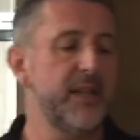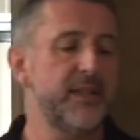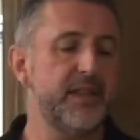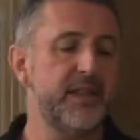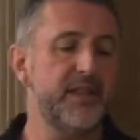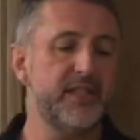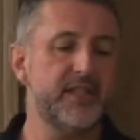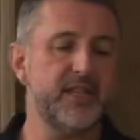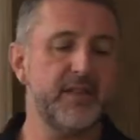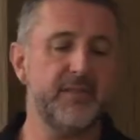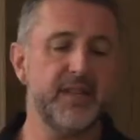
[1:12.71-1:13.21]

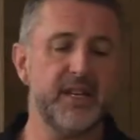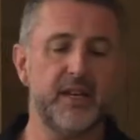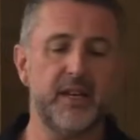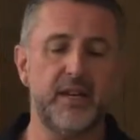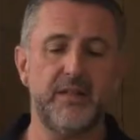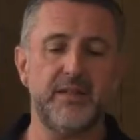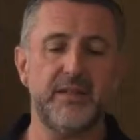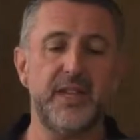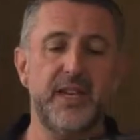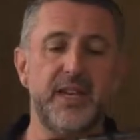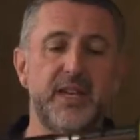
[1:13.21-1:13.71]
then something
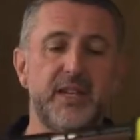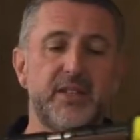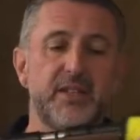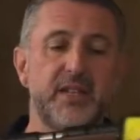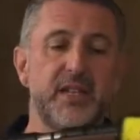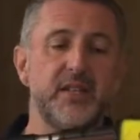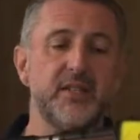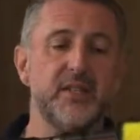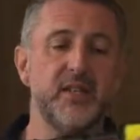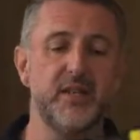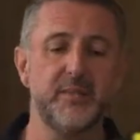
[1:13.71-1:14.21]
like this
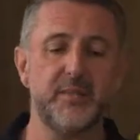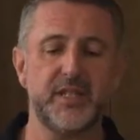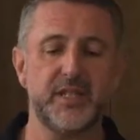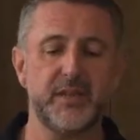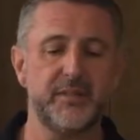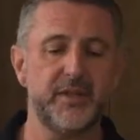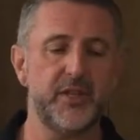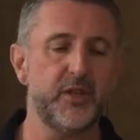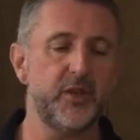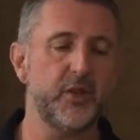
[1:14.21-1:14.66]
is going to be something